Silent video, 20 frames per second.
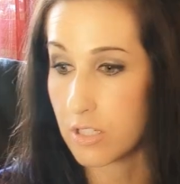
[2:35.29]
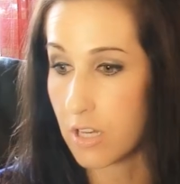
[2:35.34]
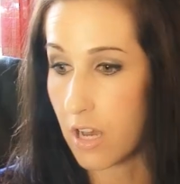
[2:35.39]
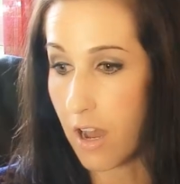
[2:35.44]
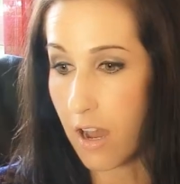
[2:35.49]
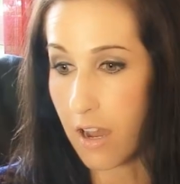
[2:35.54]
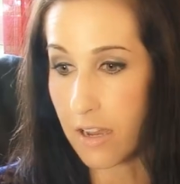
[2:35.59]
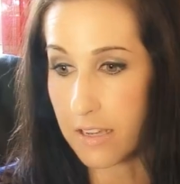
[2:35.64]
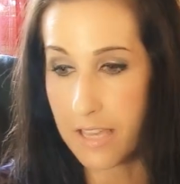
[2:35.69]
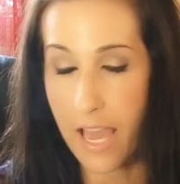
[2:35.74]

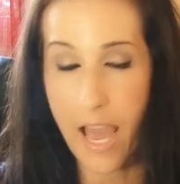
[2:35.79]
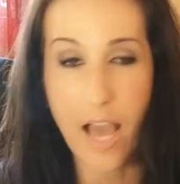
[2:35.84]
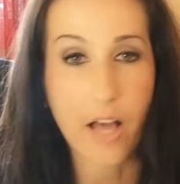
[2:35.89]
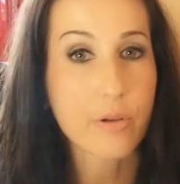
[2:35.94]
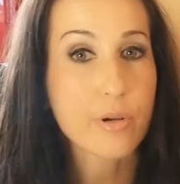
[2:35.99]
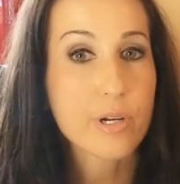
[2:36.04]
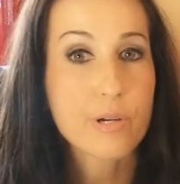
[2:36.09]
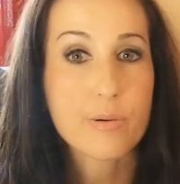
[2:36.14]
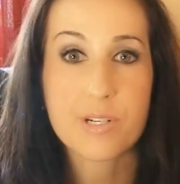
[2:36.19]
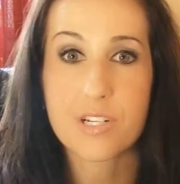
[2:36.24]

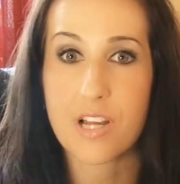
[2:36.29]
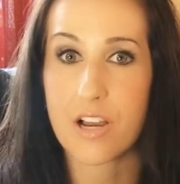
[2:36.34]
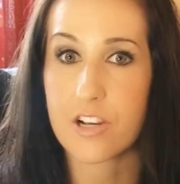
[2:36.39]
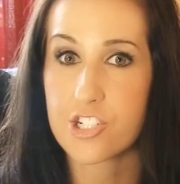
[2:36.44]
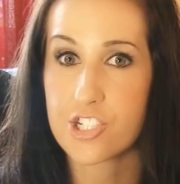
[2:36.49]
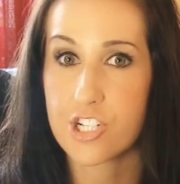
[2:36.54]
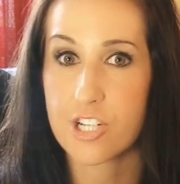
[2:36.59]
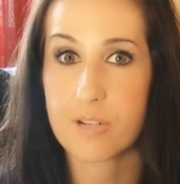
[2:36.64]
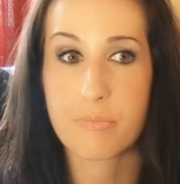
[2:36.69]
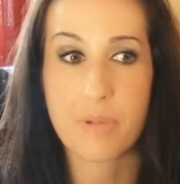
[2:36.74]
calorie
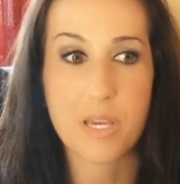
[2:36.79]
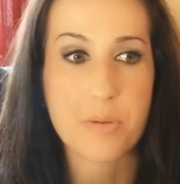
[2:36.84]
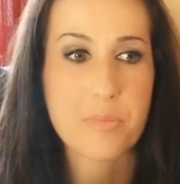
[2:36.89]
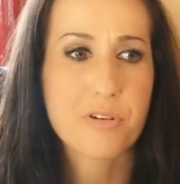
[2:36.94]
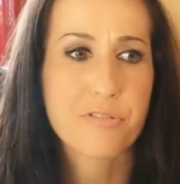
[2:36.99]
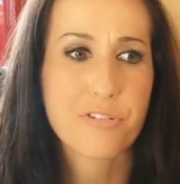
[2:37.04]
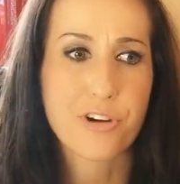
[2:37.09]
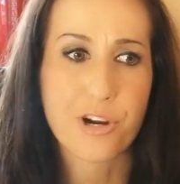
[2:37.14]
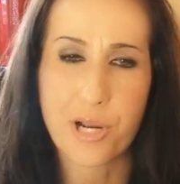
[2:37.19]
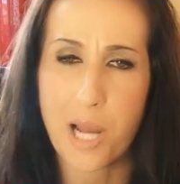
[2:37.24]
reduction,
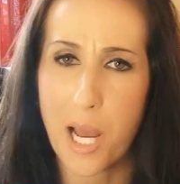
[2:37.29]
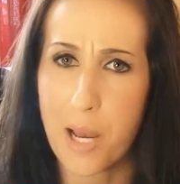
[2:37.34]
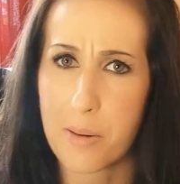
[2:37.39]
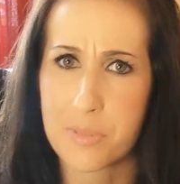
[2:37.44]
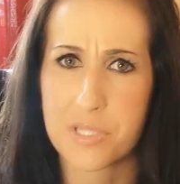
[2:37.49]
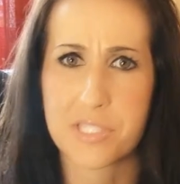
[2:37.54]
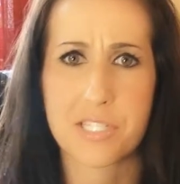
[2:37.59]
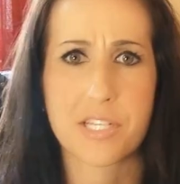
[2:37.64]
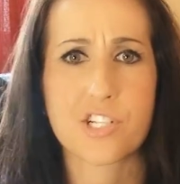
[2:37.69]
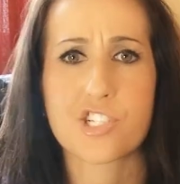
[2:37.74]
maybe for a
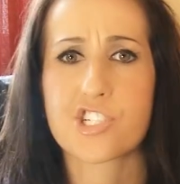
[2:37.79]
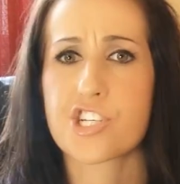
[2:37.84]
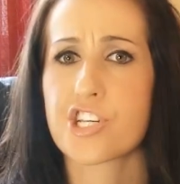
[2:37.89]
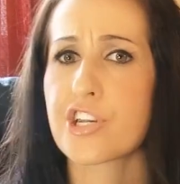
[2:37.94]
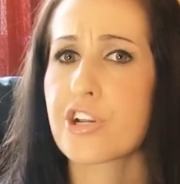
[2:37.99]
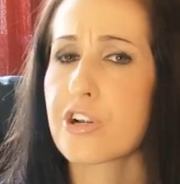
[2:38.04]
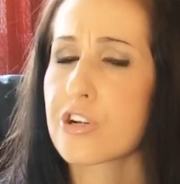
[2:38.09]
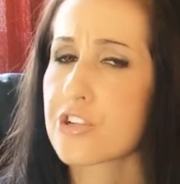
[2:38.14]
competition